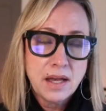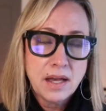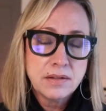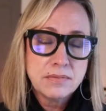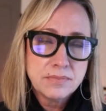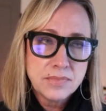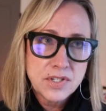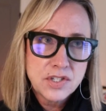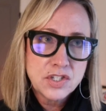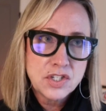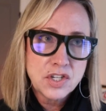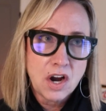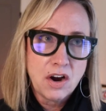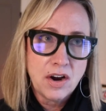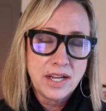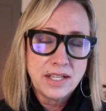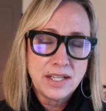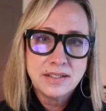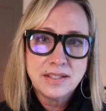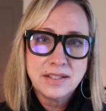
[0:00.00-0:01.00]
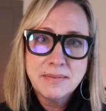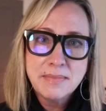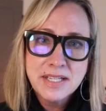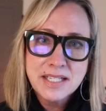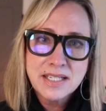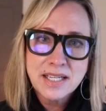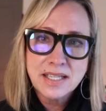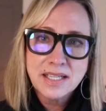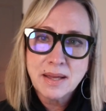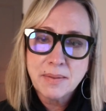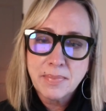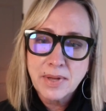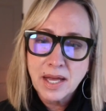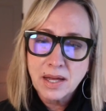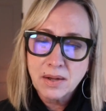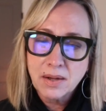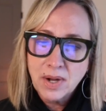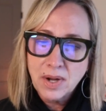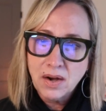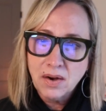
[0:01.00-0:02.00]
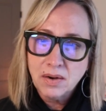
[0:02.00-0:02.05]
Sorry, let me take that back. Wow,